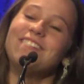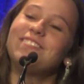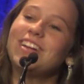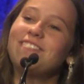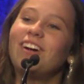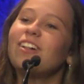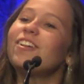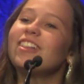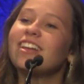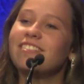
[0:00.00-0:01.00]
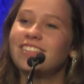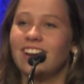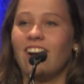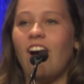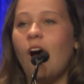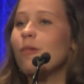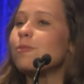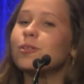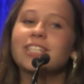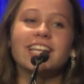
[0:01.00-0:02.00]
People who live there
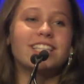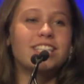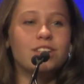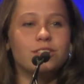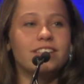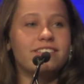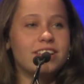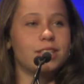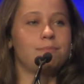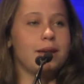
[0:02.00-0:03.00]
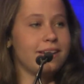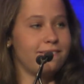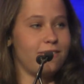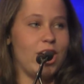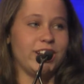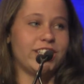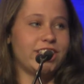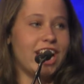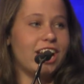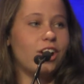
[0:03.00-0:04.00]
almost exclusively speak
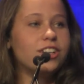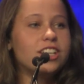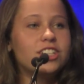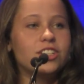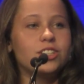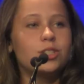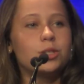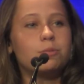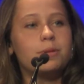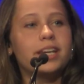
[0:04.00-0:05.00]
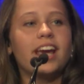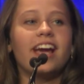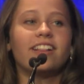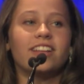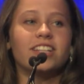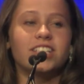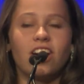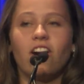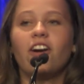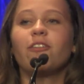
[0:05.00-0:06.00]
French, and occasions to speak English
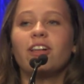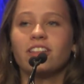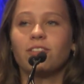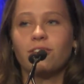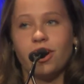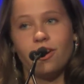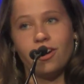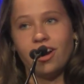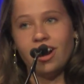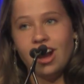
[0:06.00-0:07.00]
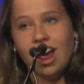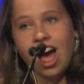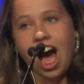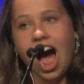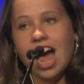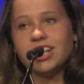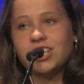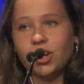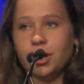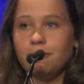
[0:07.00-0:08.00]
are really rare. I
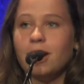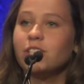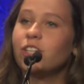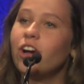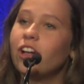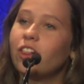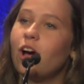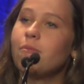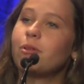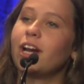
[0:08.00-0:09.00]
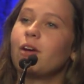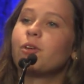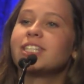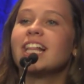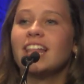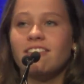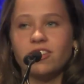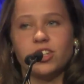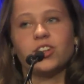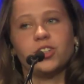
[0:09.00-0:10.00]
joined my JOOI club when I was
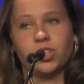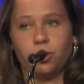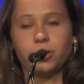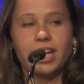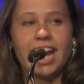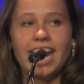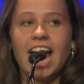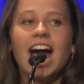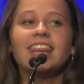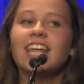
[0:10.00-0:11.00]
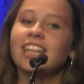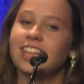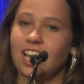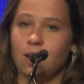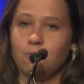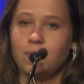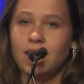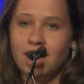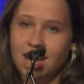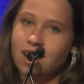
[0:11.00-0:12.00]
11 years old, and at that time,
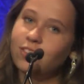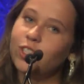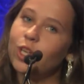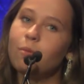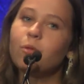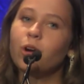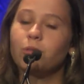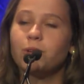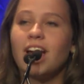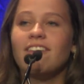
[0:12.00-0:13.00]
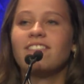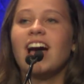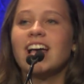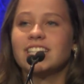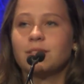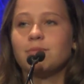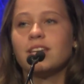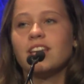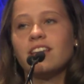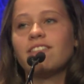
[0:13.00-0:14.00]
if someone would have asked
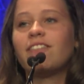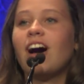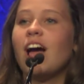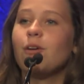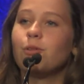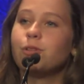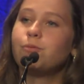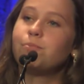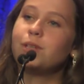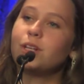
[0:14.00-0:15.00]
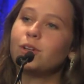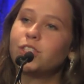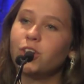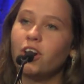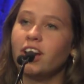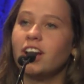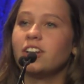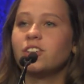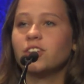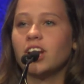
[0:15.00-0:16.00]
me if I would be the JOOI
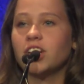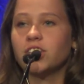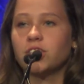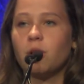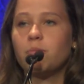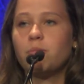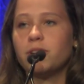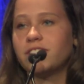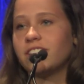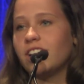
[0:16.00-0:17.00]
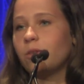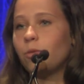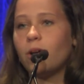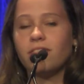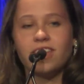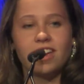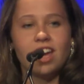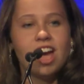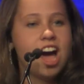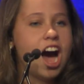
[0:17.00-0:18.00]
International president one
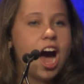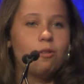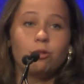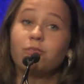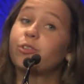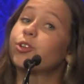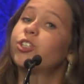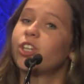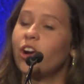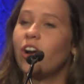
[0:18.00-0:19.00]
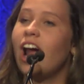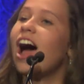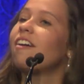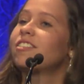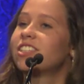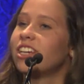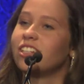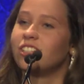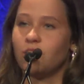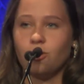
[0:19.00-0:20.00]
day, I would for sure have
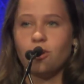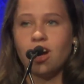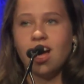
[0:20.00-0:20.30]
said no.